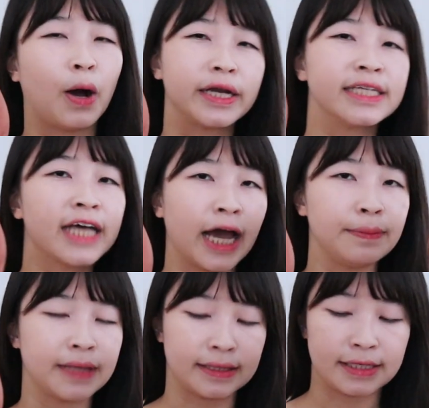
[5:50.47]
body
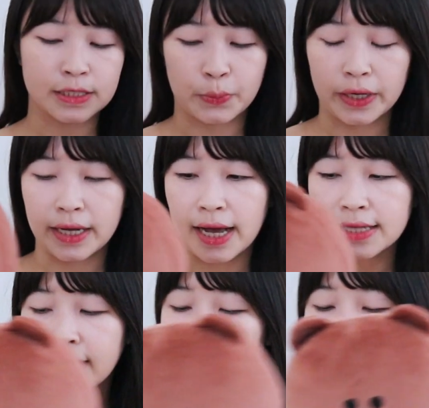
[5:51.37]
type that this one
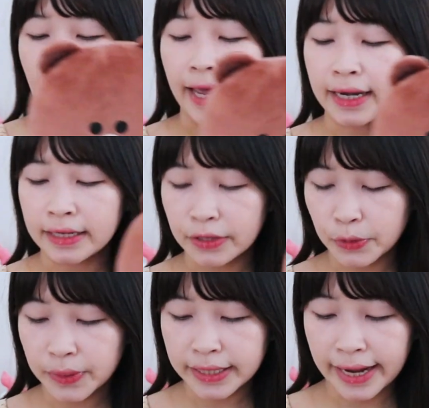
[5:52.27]
has. And another
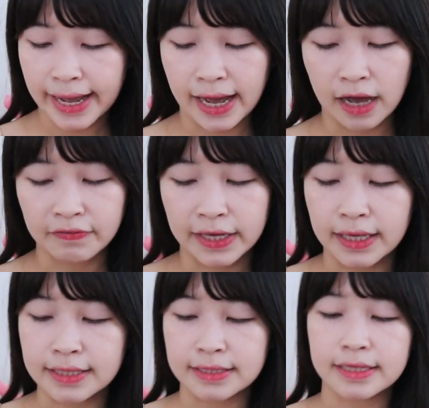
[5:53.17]
one that I have
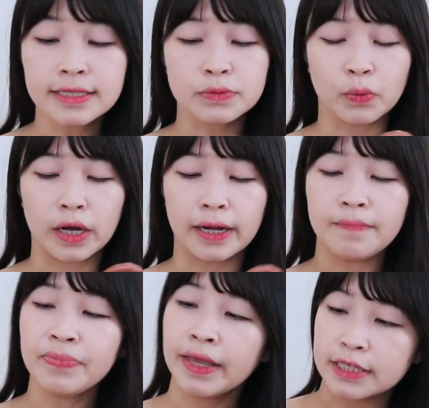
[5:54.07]
is this
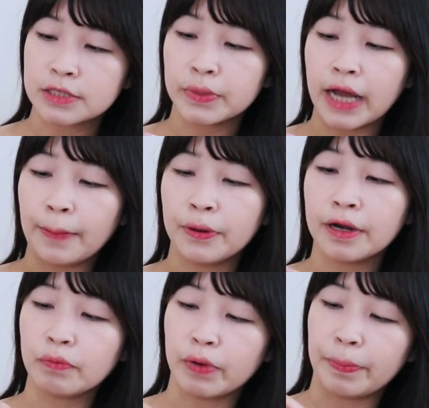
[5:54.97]
one. This one, I
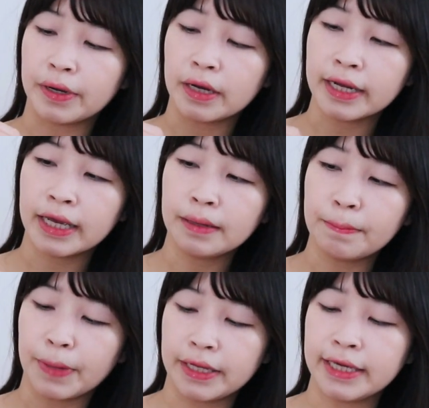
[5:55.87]
put a ribbon on
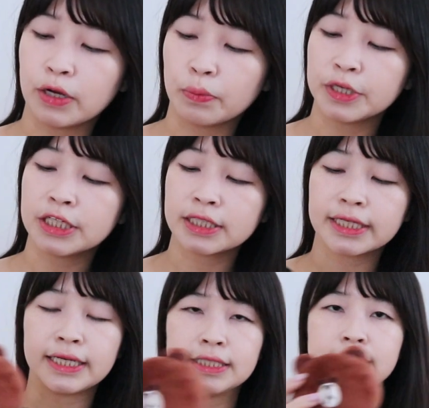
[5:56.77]
him, but he
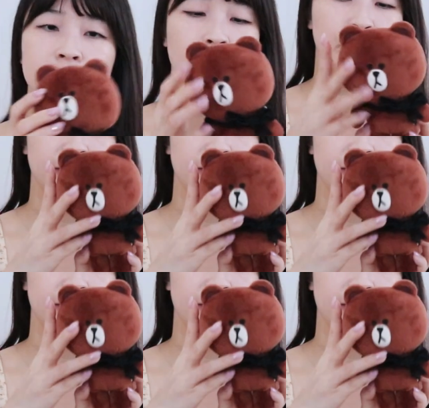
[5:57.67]
originally doesn't come